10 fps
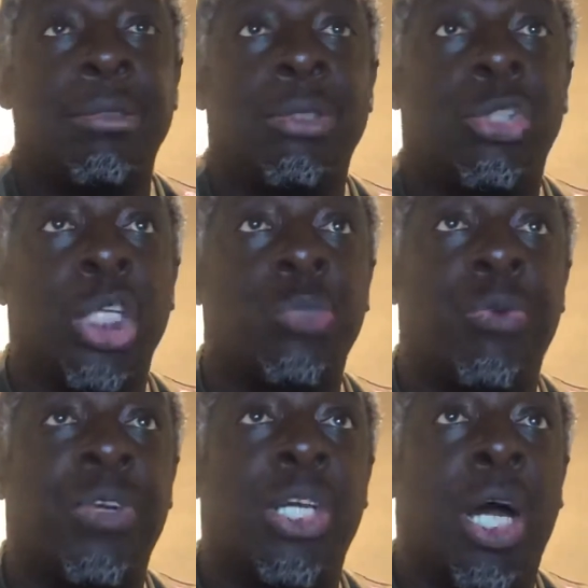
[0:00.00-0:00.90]
just
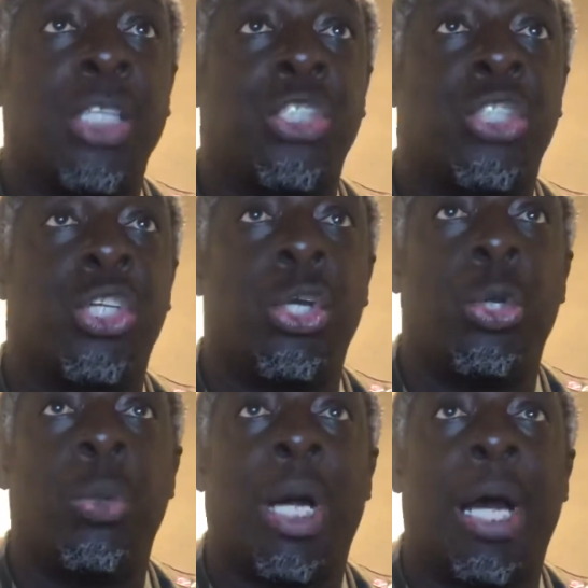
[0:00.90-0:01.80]
with regards
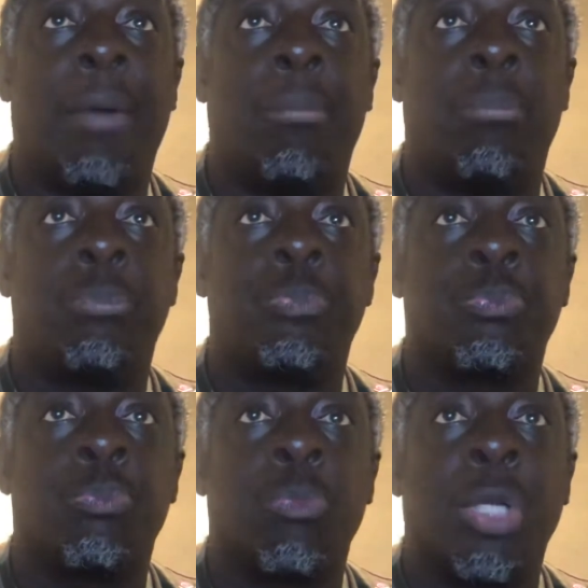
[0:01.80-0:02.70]
to
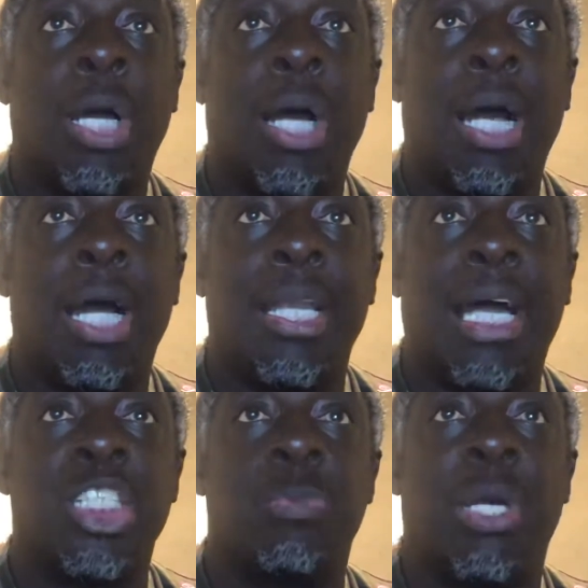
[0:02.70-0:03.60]

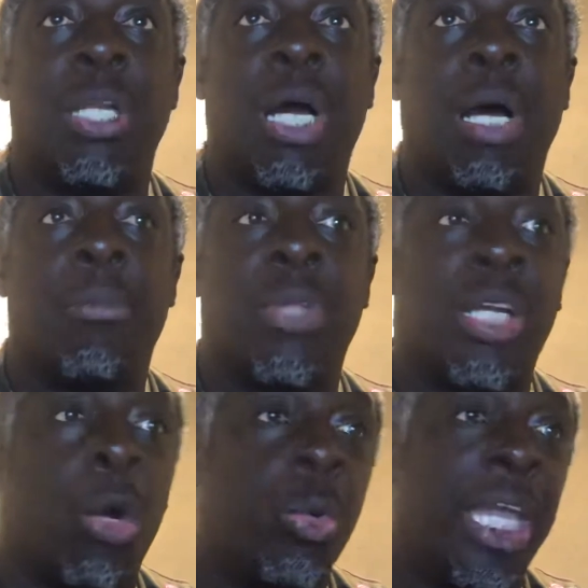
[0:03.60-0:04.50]
announcement, the
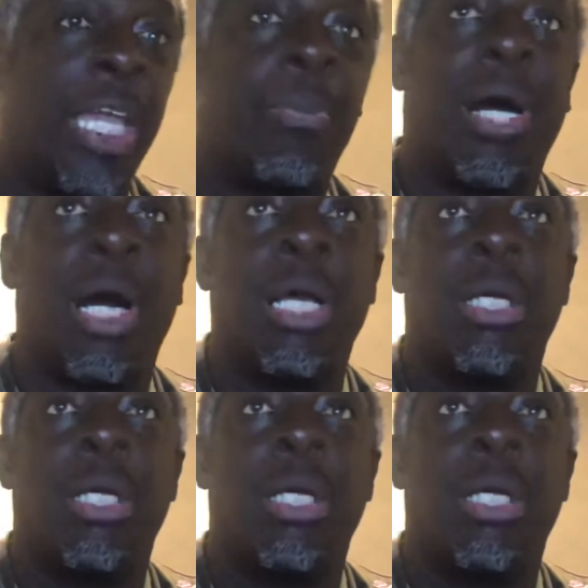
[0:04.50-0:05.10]
goalkeeper,